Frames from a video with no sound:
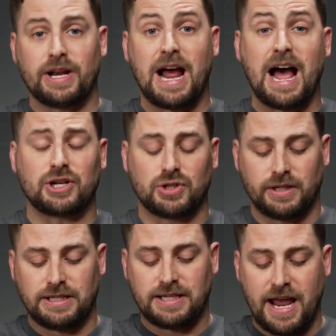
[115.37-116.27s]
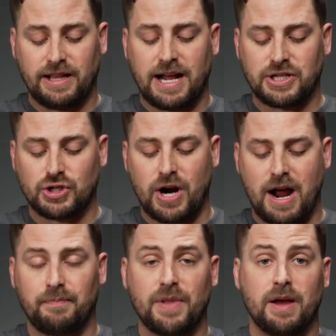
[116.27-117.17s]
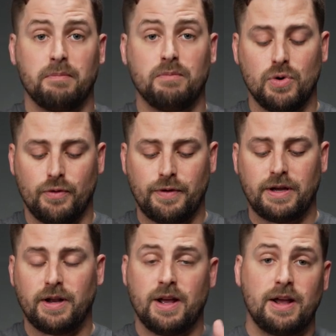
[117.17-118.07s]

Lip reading: can actually take that strap, move it